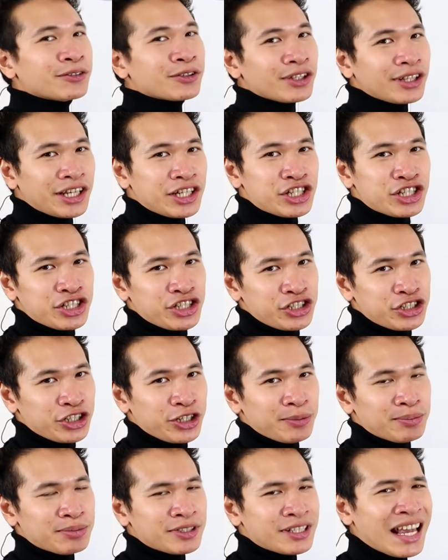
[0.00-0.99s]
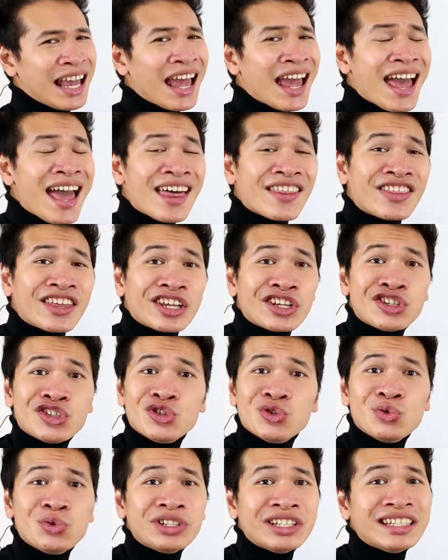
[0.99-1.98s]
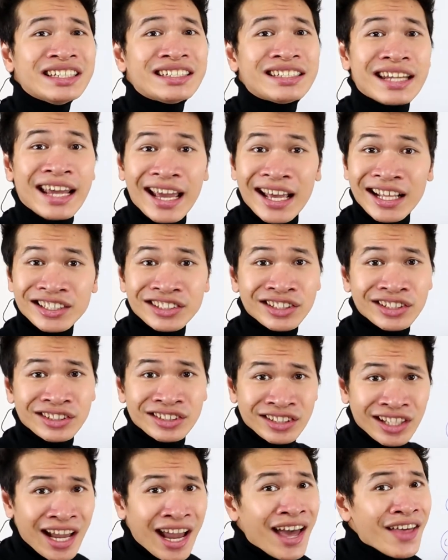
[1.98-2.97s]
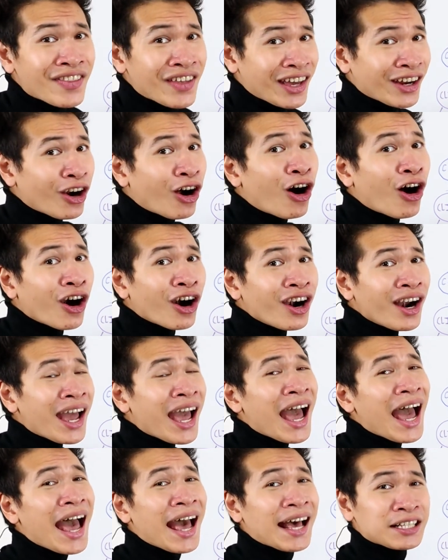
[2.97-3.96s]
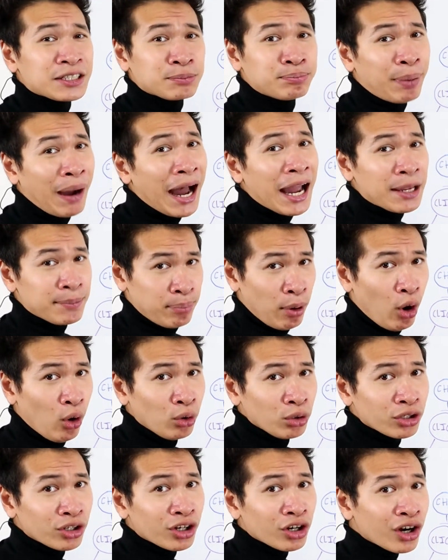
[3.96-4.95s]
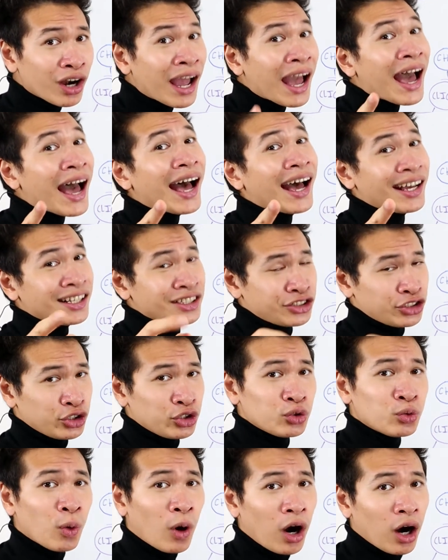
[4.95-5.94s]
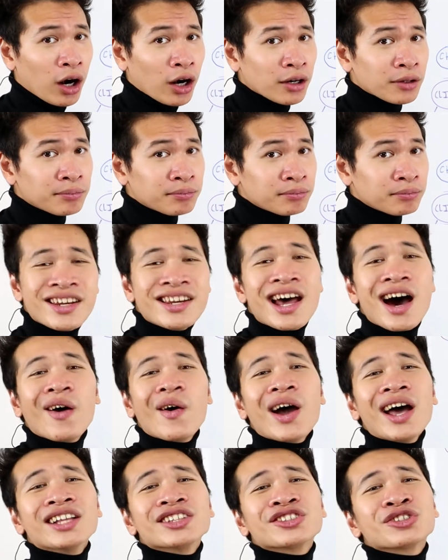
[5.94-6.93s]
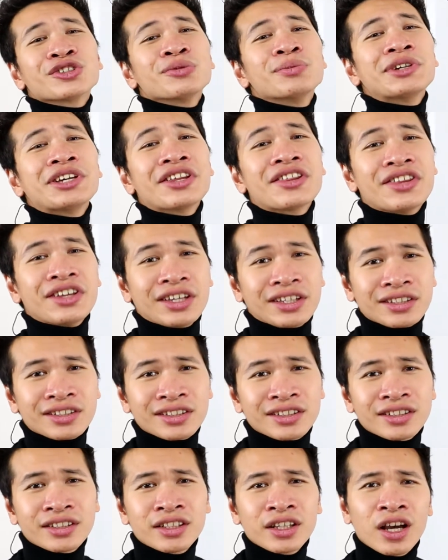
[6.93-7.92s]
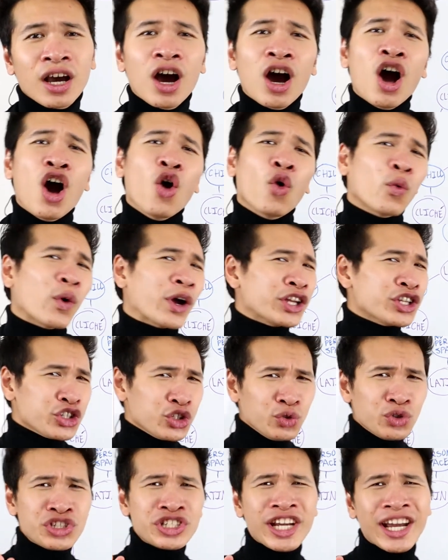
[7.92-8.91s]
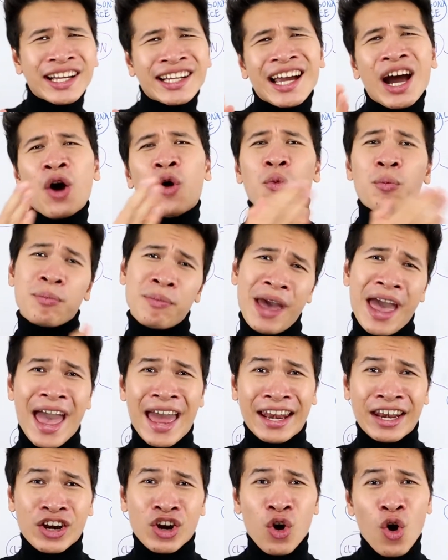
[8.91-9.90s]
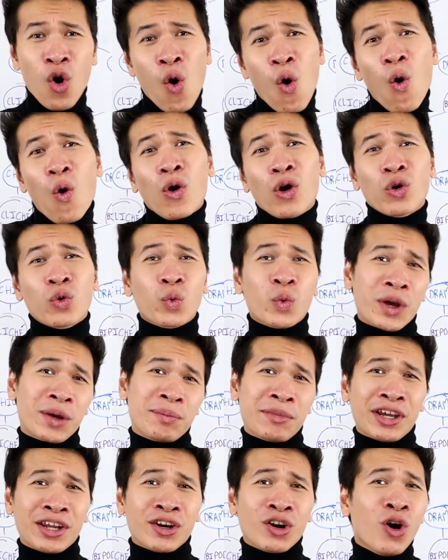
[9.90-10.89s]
relationships, then you need dances that are as bipolar as you are. Now answer me this. When you check out men or women